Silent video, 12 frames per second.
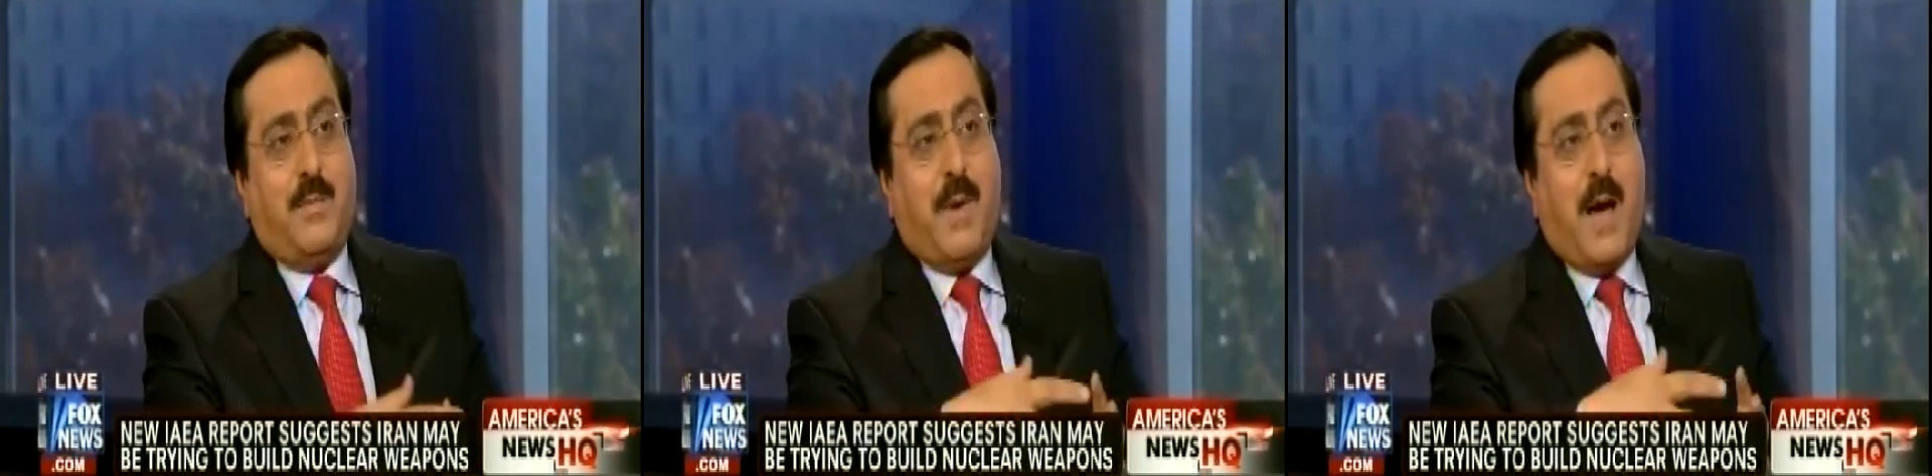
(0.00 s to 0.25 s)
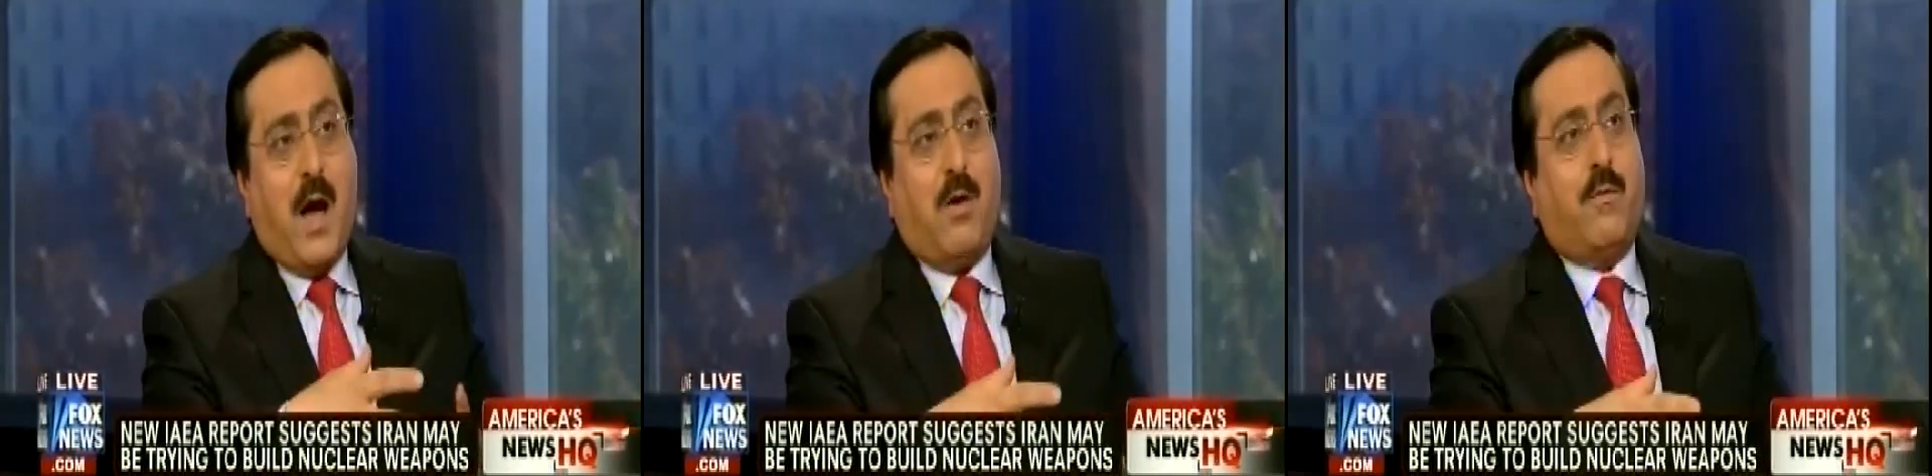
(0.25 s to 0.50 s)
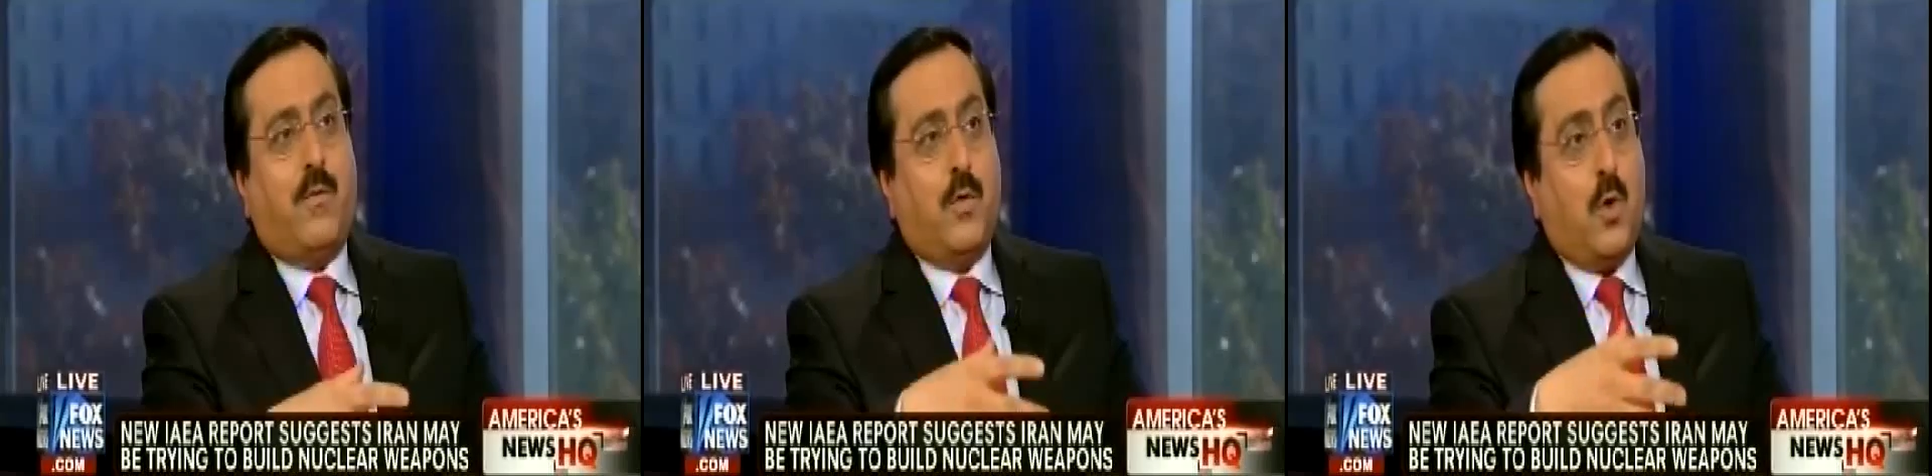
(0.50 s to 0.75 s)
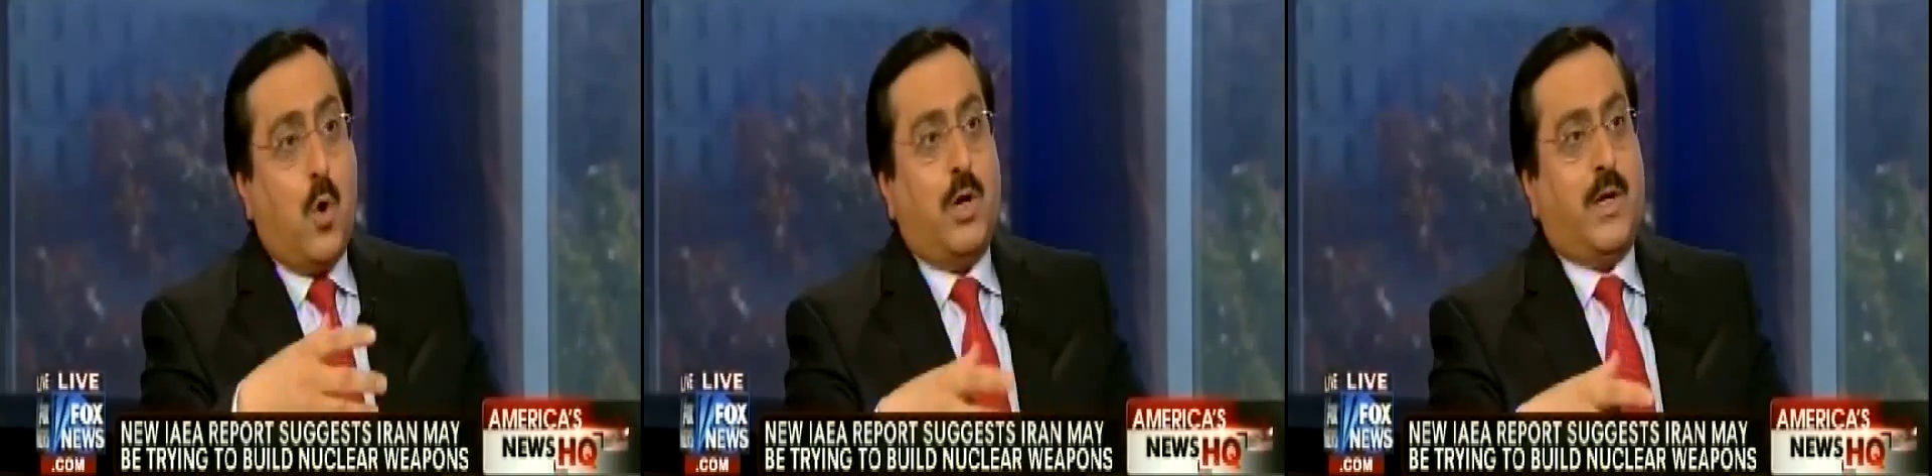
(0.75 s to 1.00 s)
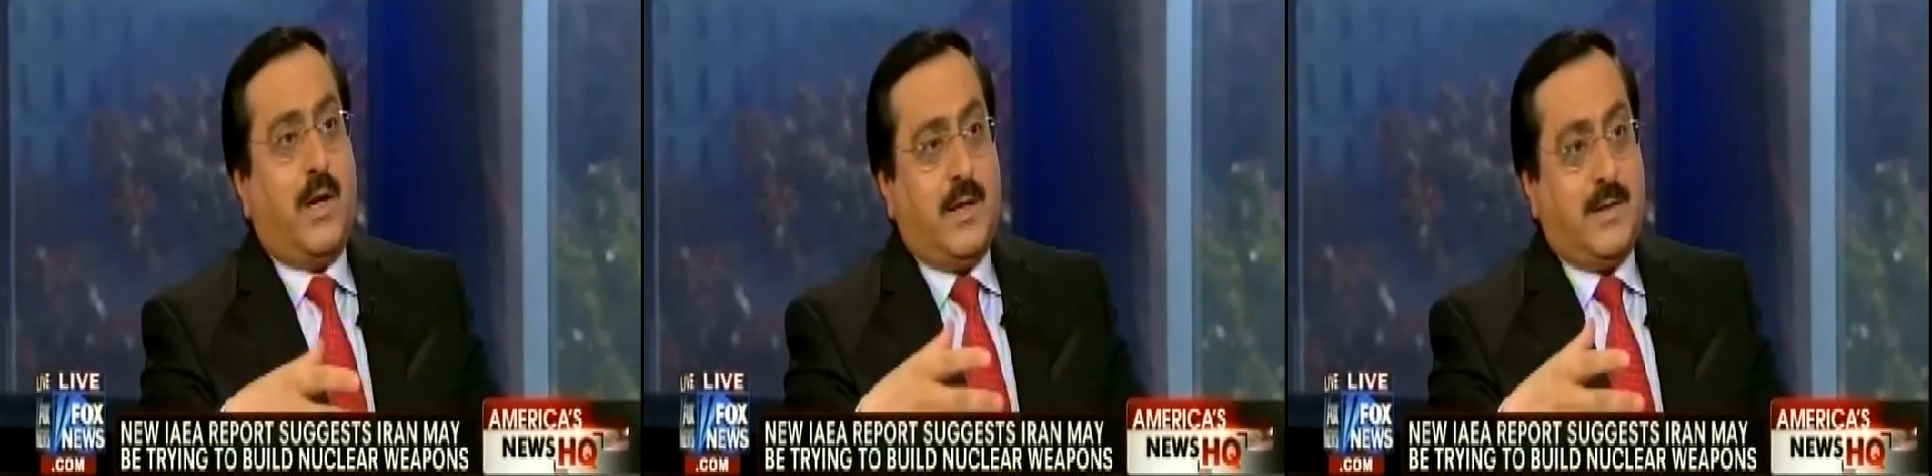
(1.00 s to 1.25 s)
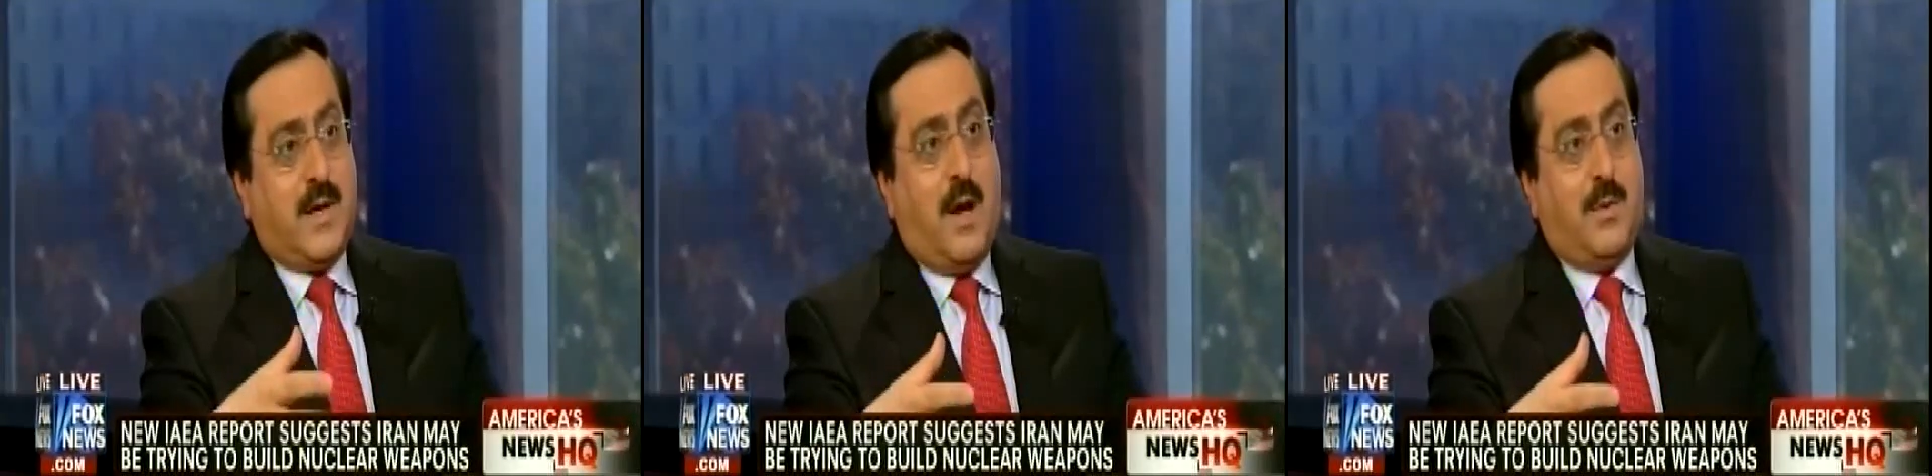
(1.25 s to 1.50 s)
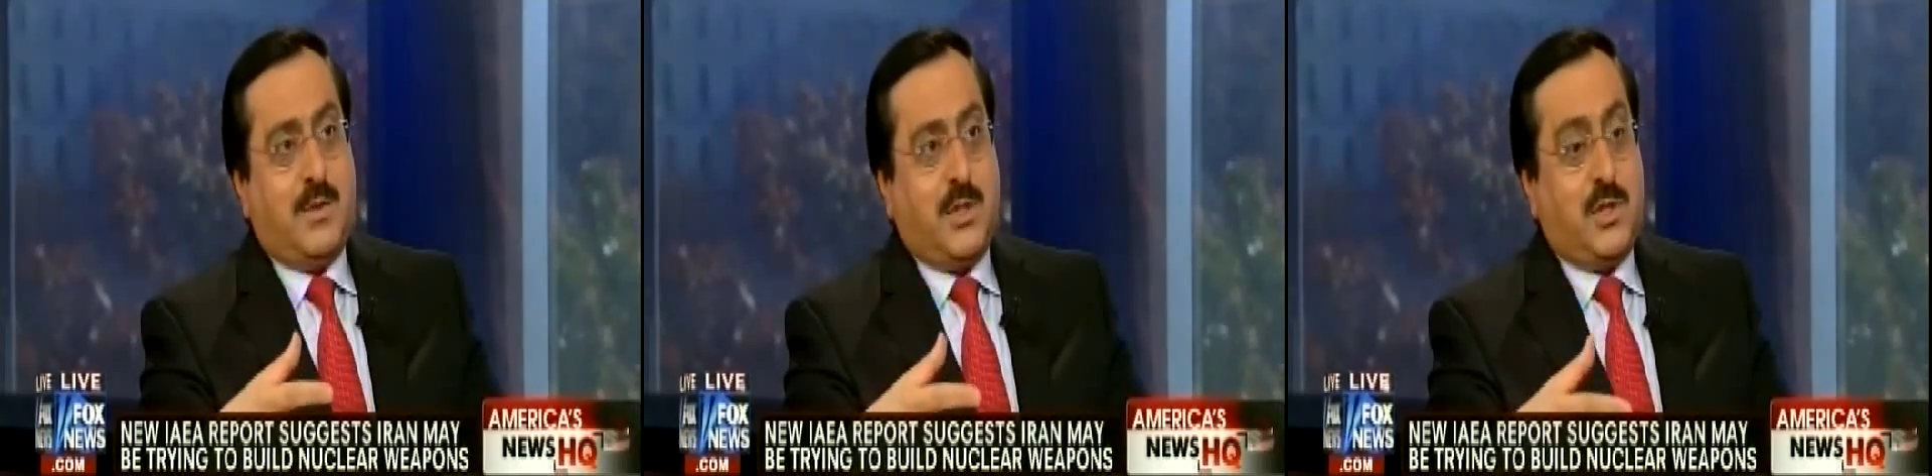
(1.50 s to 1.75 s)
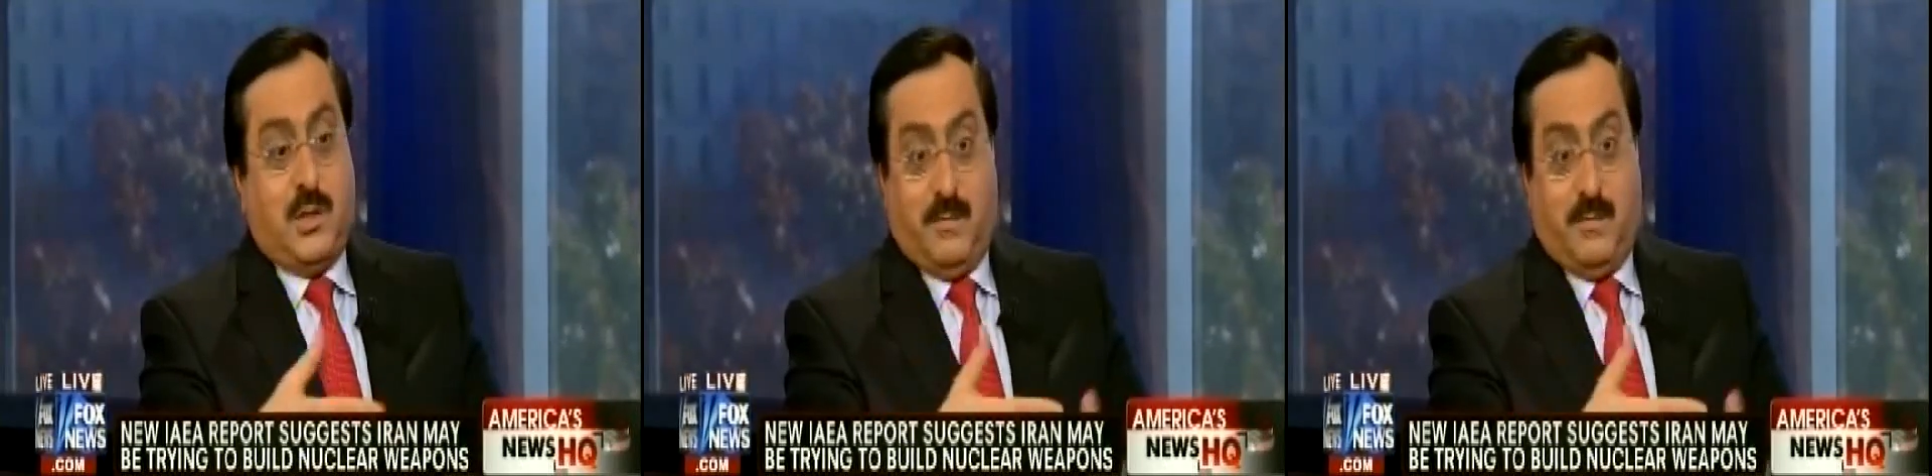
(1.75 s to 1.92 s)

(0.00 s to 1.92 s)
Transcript: powerful organized opposition,